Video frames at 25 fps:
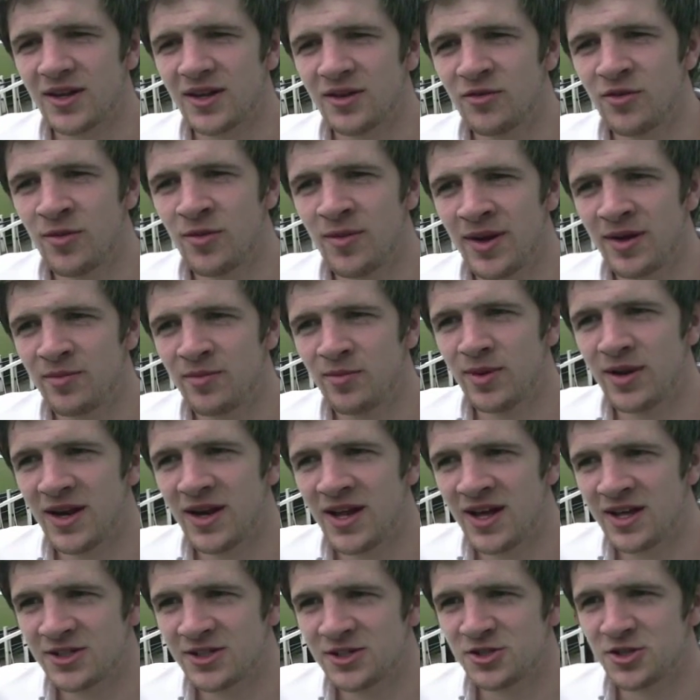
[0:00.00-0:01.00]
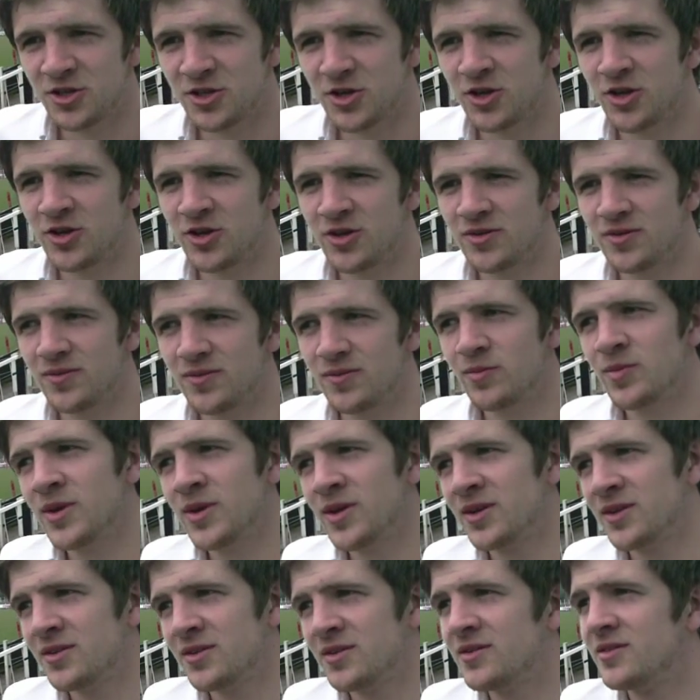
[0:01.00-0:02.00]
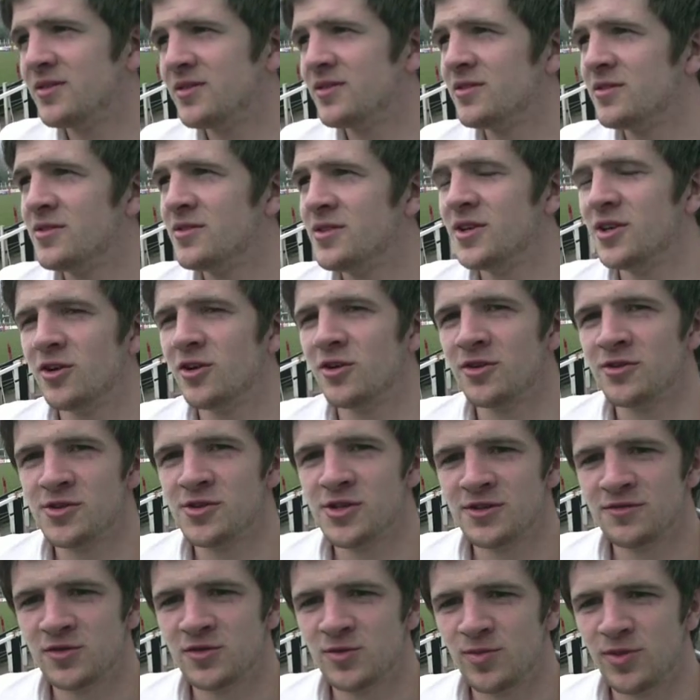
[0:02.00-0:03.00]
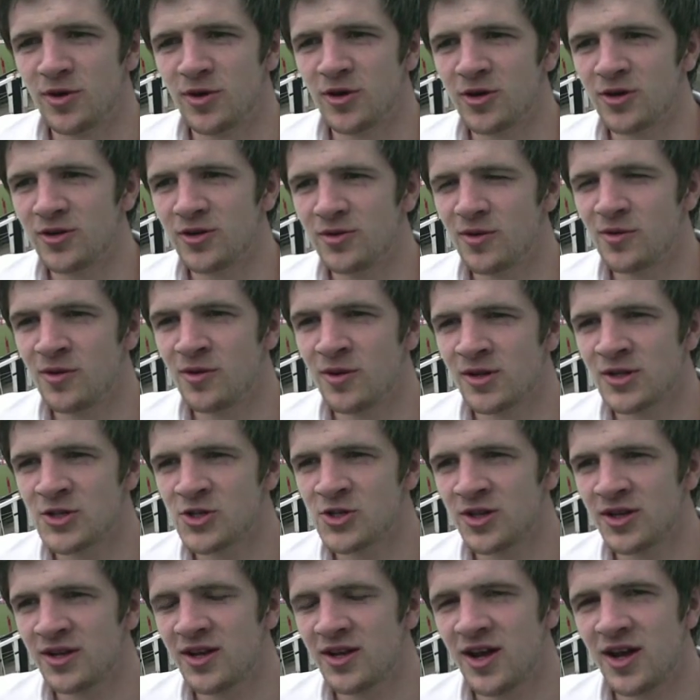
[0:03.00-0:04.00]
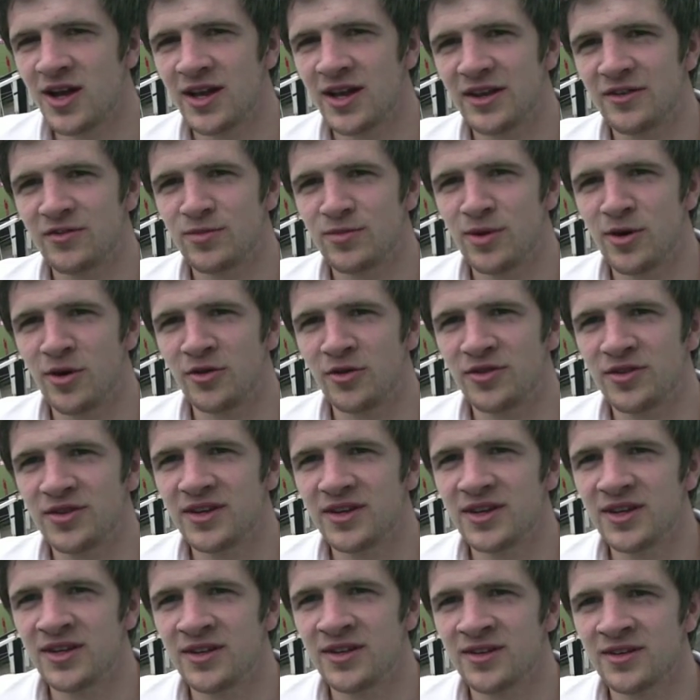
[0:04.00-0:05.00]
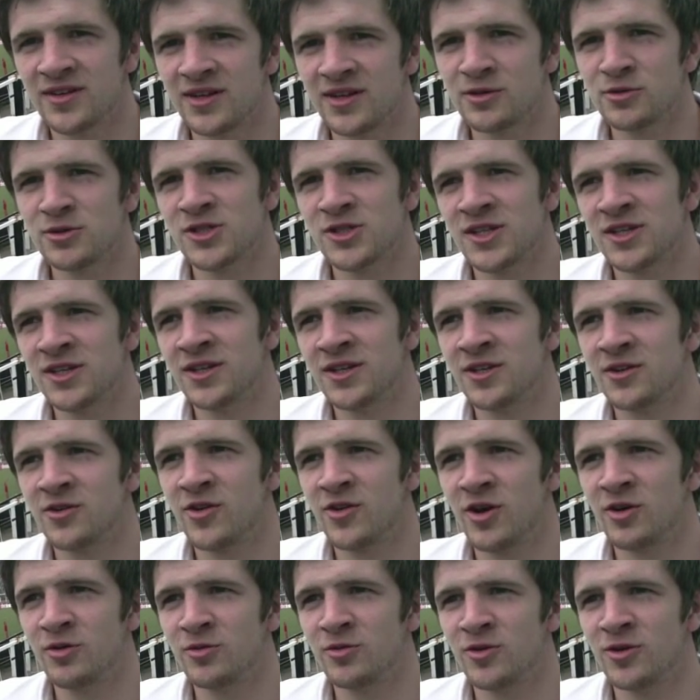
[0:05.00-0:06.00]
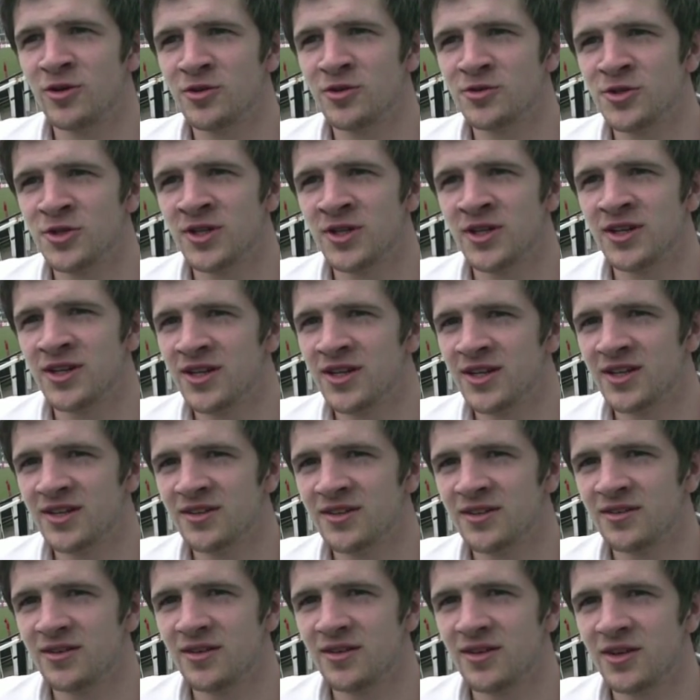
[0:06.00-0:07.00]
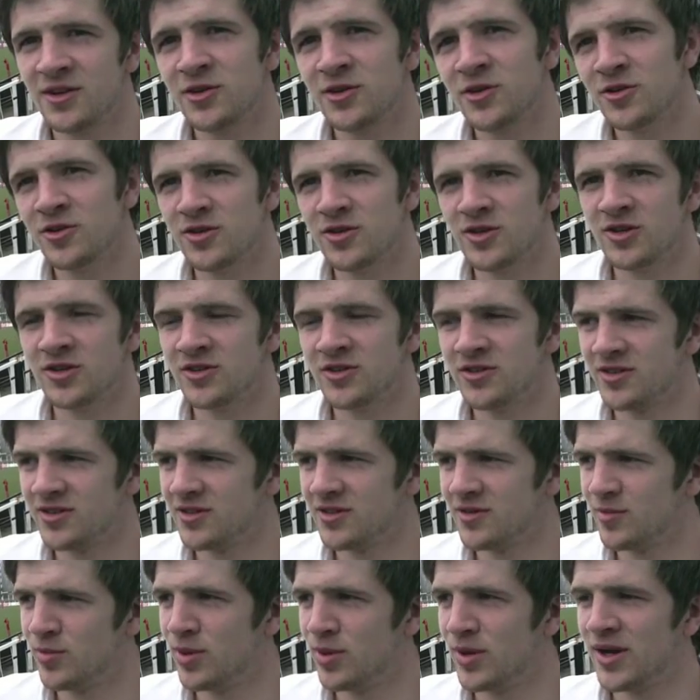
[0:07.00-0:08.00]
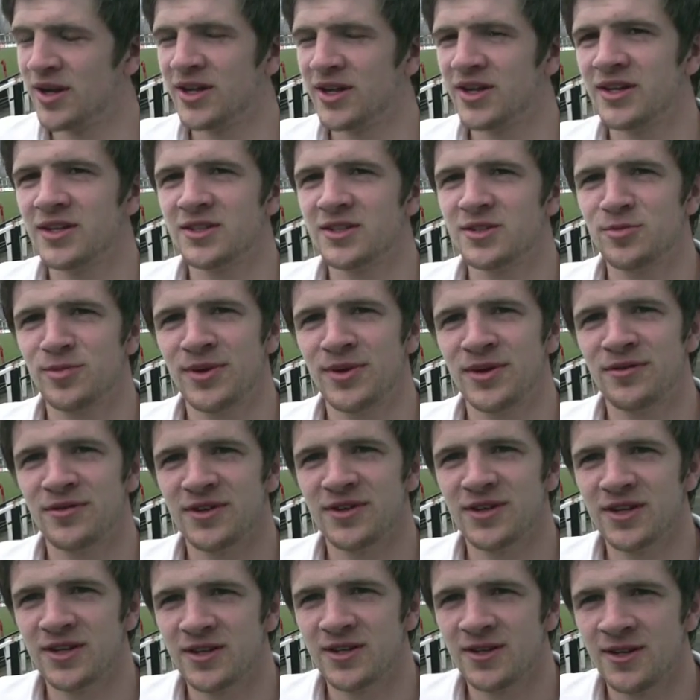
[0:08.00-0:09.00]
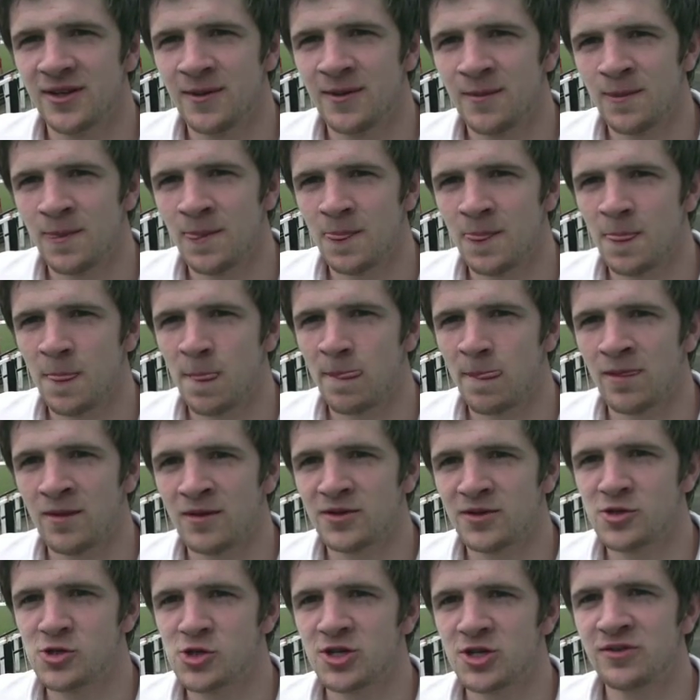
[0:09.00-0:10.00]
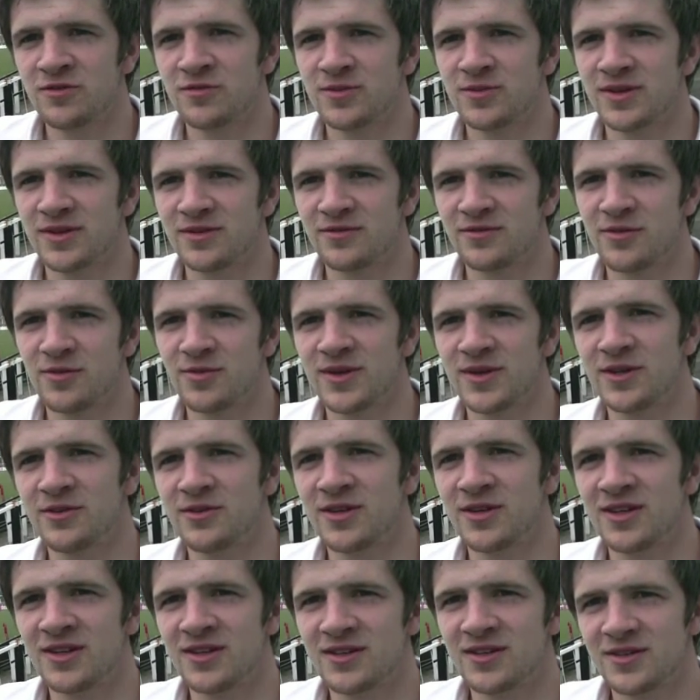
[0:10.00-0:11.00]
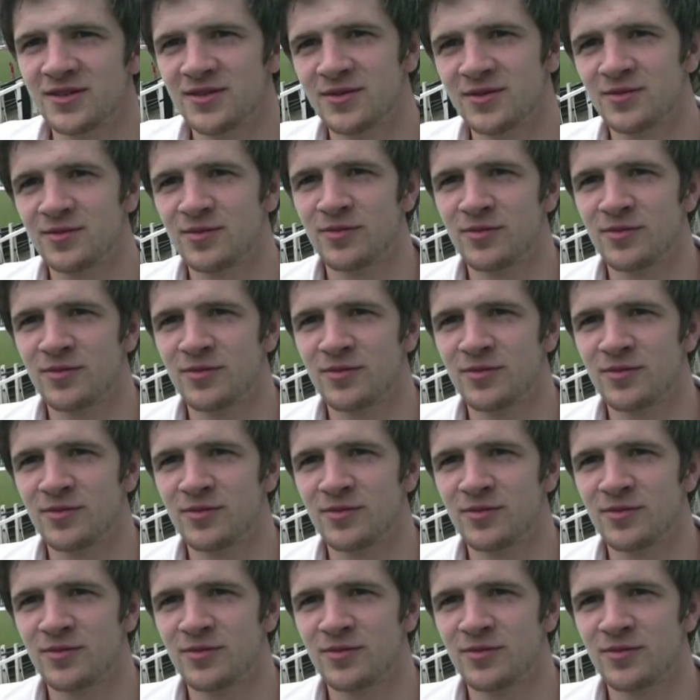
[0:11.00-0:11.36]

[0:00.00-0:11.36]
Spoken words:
Well, I can remember last year, me and Dion, Chief's boy, we were watching Cardiff Ponty. I was sitting in the crowd watching, and then a year on playing. It's a bit of a achievement for me, really.